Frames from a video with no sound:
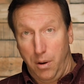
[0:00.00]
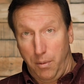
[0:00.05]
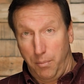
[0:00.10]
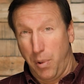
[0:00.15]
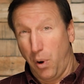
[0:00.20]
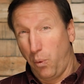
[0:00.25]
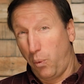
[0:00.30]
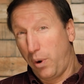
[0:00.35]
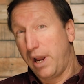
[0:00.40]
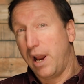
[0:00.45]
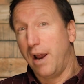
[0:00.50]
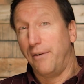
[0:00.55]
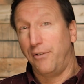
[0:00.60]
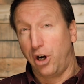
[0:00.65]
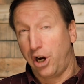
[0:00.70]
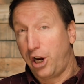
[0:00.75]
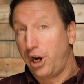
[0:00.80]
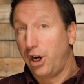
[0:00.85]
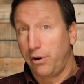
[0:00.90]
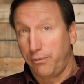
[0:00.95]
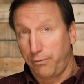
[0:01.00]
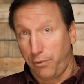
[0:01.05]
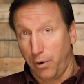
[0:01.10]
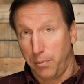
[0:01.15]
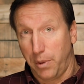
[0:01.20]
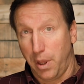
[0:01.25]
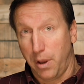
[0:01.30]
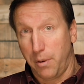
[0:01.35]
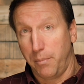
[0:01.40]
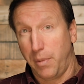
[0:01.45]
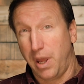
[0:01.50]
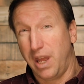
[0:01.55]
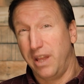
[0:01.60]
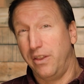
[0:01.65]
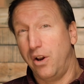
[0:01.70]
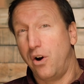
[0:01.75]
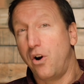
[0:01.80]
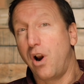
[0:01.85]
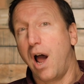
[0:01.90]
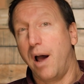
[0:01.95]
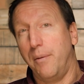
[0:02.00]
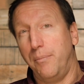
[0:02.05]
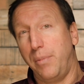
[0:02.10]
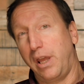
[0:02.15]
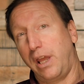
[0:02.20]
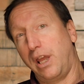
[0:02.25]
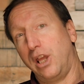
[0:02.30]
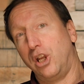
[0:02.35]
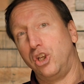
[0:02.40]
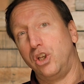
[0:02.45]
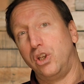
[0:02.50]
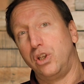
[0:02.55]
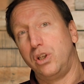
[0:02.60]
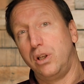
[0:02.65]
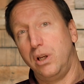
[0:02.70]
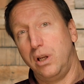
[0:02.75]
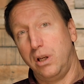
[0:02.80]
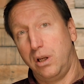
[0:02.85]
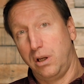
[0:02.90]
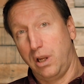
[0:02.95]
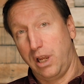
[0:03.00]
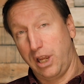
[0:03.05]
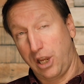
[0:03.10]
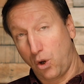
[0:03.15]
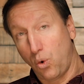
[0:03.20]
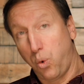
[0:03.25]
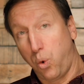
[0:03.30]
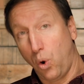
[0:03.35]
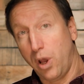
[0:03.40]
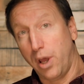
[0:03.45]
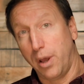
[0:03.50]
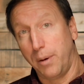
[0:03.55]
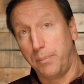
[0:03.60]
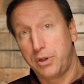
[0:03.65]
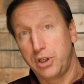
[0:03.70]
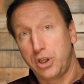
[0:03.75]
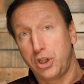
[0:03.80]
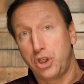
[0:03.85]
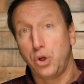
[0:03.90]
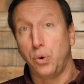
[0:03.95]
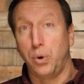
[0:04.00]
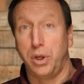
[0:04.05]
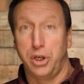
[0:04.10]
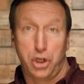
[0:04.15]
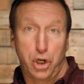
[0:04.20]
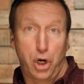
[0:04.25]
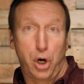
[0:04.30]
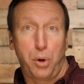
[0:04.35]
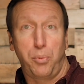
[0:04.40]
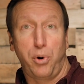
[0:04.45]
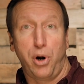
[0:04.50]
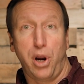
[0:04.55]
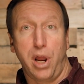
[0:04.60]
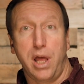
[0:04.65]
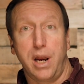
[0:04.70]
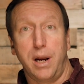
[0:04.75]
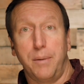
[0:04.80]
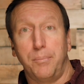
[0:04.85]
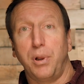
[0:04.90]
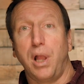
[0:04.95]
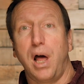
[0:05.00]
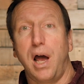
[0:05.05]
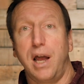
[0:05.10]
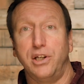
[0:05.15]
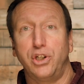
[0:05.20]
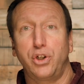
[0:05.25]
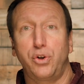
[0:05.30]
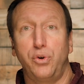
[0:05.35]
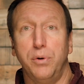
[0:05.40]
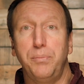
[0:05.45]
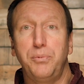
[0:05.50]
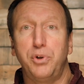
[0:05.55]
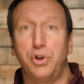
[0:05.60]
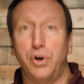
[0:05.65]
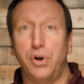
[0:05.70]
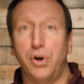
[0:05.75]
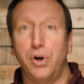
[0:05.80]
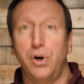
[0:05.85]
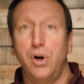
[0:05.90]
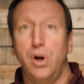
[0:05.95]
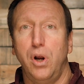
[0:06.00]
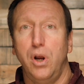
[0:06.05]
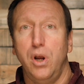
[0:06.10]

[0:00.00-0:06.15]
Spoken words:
But we never hear from them, and they're not being equipped to interpret and apply Scripture.